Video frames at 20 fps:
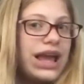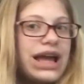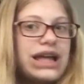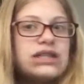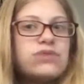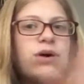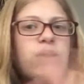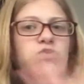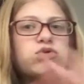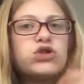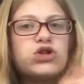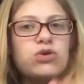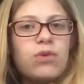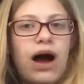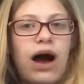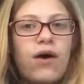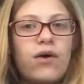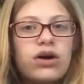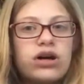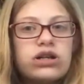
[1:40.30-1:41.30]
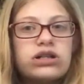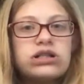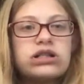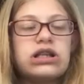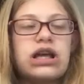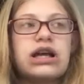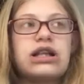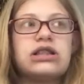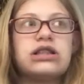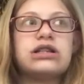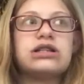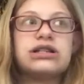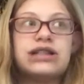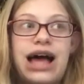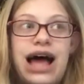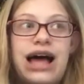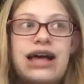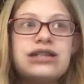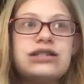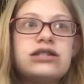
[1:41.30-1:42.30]
it's about two hours like the
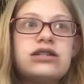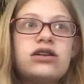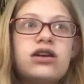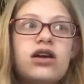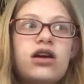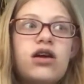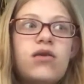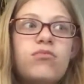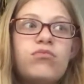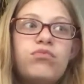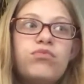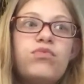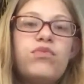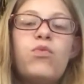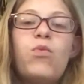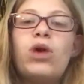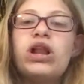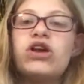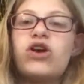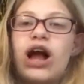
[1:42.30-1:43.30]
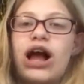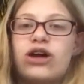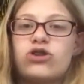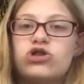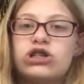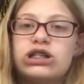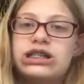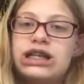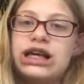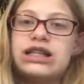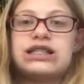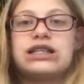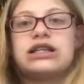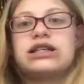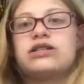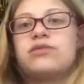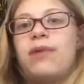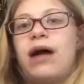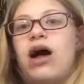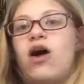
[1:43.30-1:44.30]
test when you're actually testing
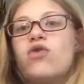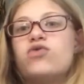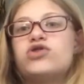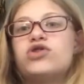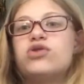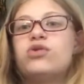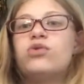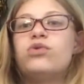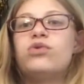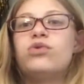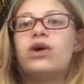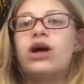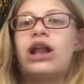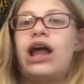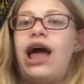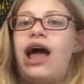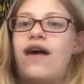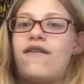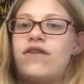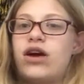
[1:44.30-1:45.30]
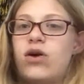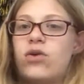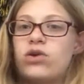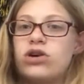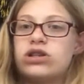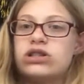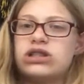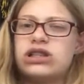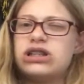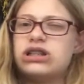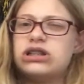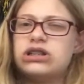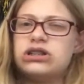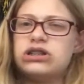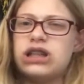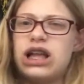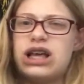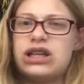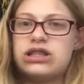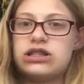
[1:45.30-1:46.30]
is about two and a half hours a
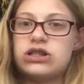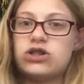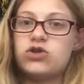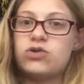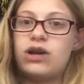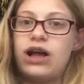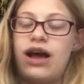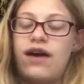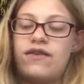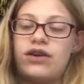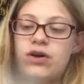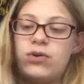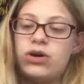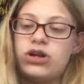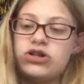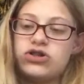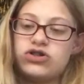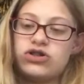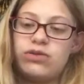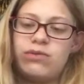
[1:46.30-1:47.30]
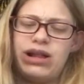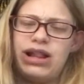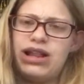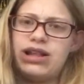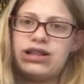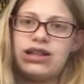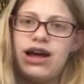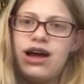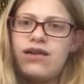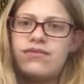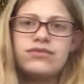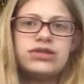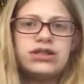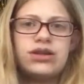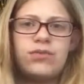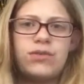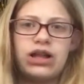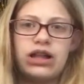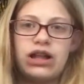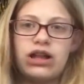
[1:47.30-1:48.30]
little less than two and a half hours something like that
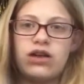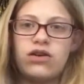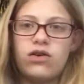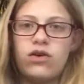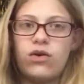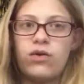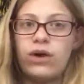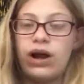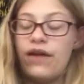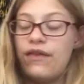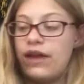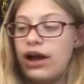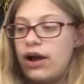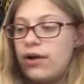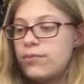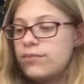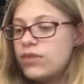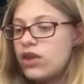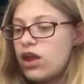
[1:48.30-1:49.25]
something around that